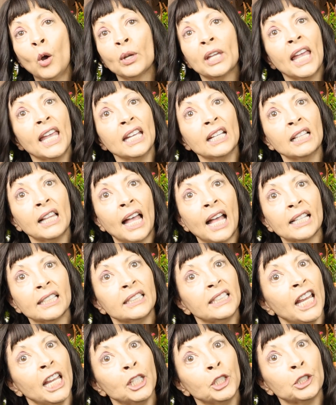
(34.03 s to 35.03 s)
"Okay,
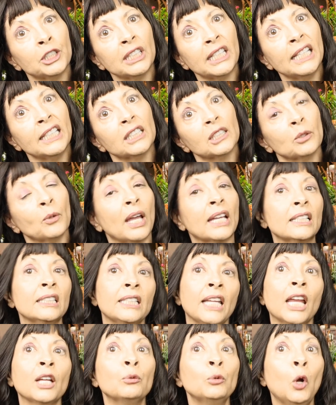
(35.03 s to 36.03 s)
class, take your seats so I can
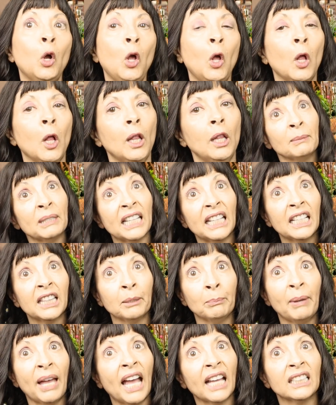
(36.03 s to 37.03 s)
take roll." Some kid at
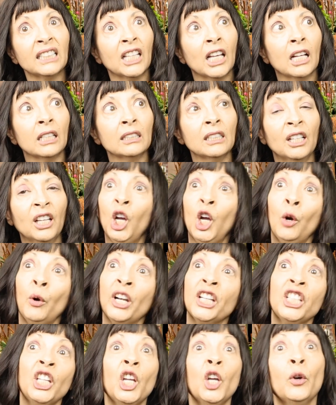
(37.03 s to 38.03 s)
the back yelled, "Who
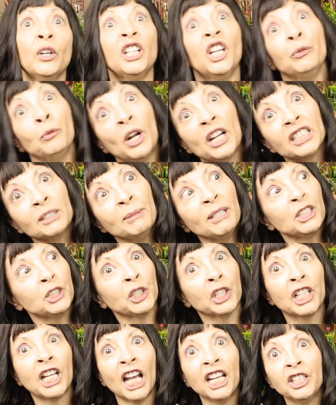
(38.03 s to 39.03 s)
are you, and where's
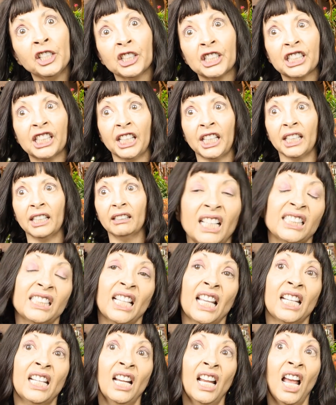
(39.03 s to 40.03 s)
Mr. Gunderson?" And I
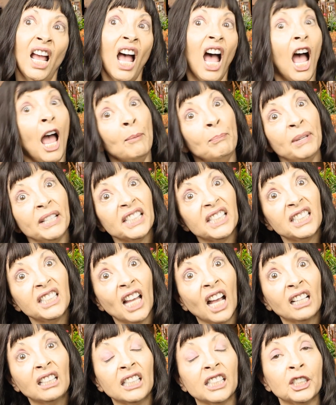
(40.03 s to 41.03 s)
said, "I'm Miss
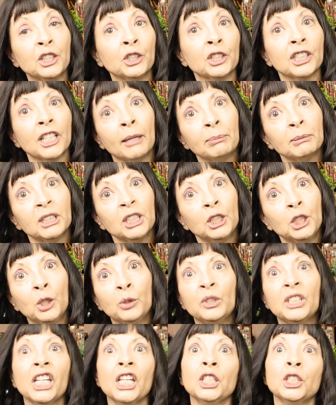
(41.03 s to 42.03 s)
Douglas, your
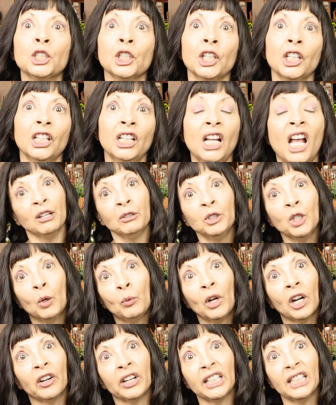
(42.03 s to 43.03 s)
substitute teacher. I don't know
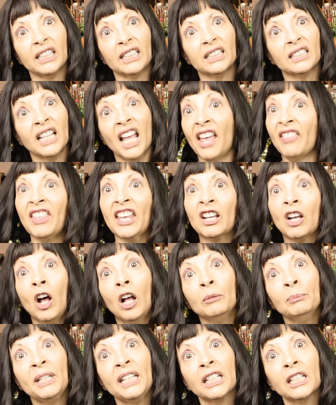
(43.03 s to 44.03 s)
where he is. They
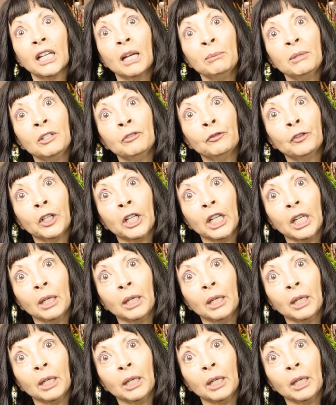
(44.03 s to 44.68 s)
called me to come in for